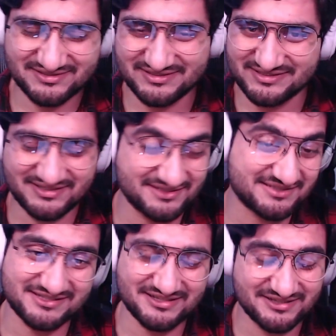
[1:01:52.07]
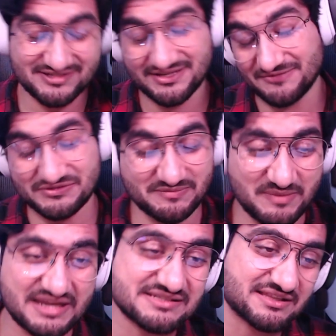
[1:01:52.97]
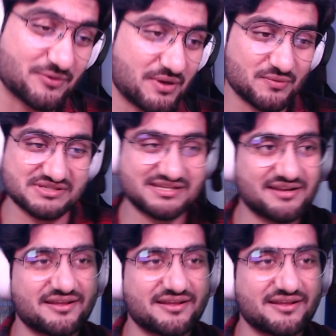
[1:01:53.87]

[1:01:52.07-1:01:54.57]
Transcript: it's it, it was amazing the way it was done.